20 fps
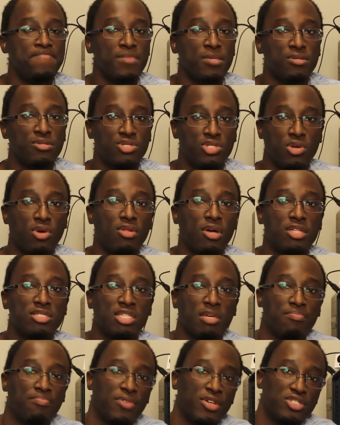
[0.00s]
Sol ends
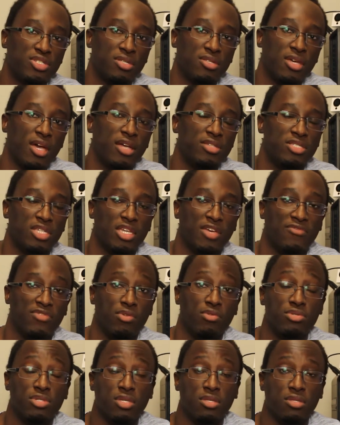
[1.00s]
up pitching the idea of
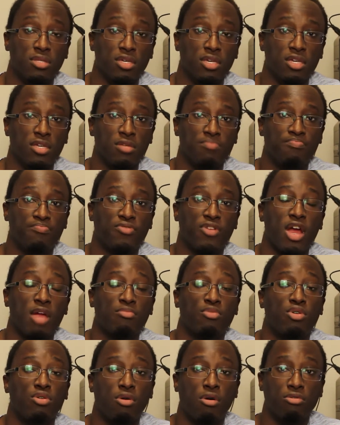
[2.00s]
using the
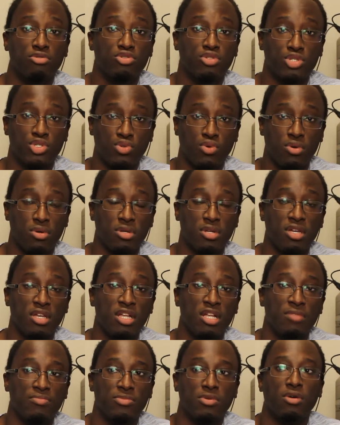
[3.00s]
Primal Ultrazord,
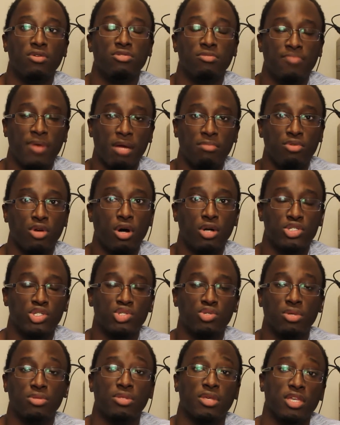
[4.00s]
the Primal
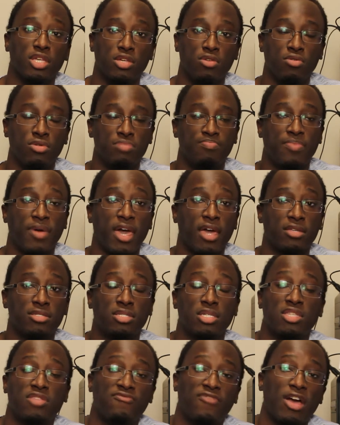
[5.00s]
Ultrazord they used back
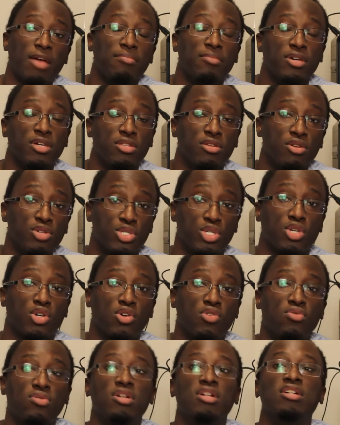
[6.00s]
65 million years
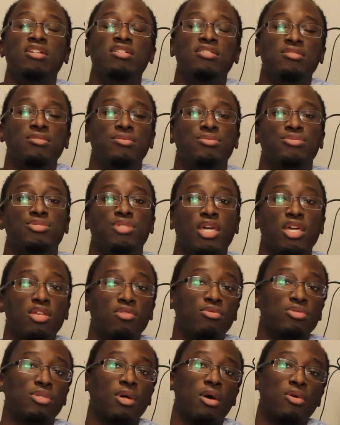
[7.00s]
ago. Zeta
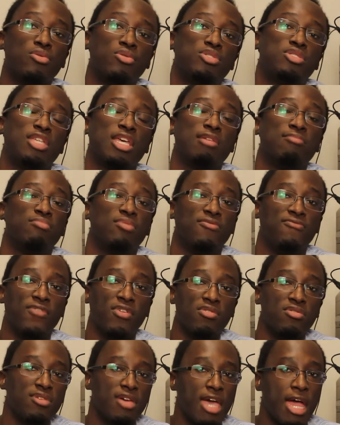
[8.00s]
was understandably
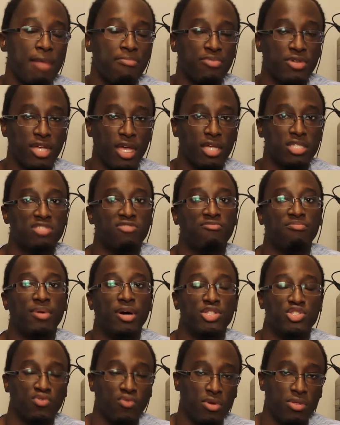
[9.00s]
very apprehensive
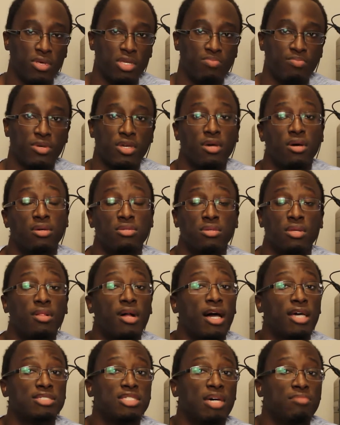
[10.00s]
about doing this because the
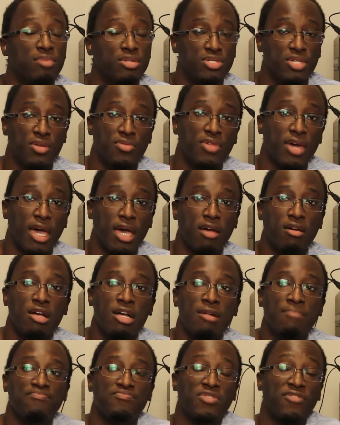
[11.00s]
last time they did that,
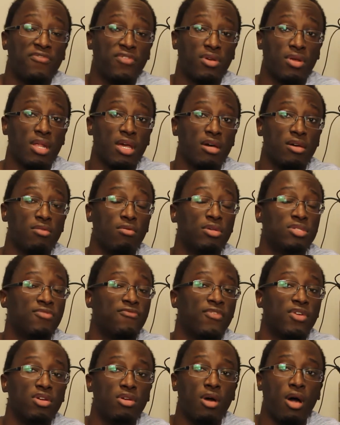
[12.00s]
they figured out it was a
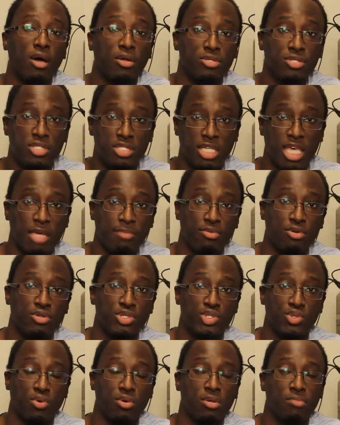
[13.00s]
very unstable
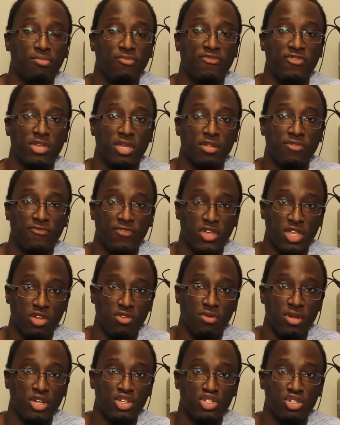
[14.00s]
Zord
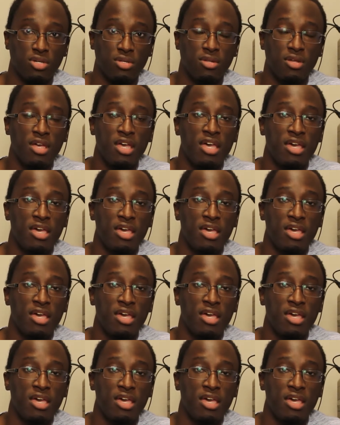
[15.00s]
configuration,